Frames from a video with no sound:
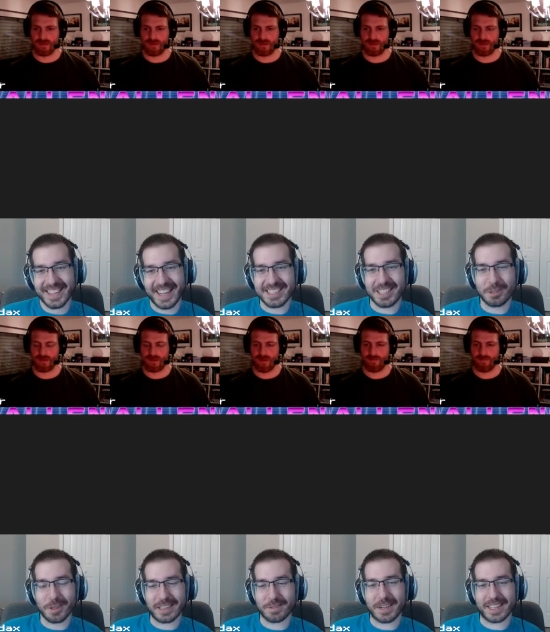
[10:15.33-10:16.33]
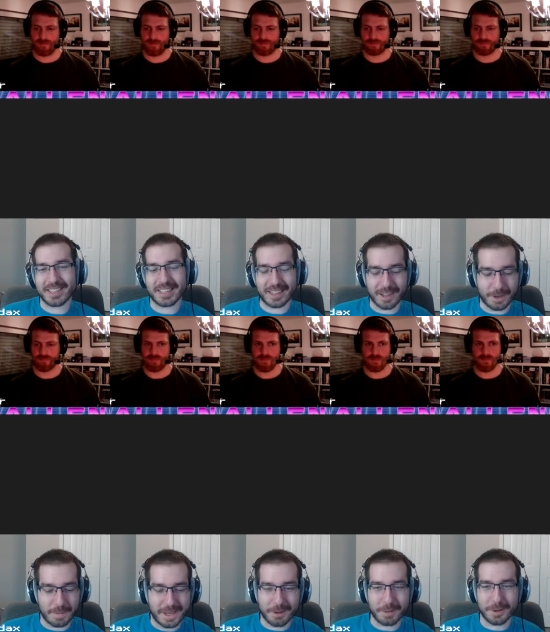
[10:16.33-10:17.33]
Speaker 1: I, I do like the fact it's like, okay,
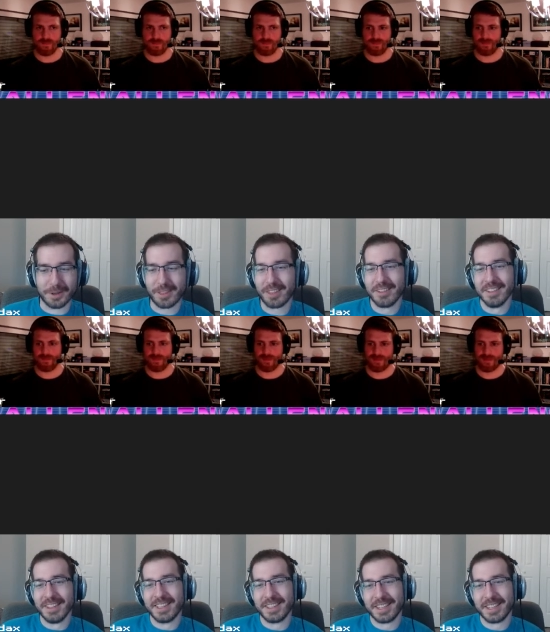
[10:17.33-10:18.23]
mana with both.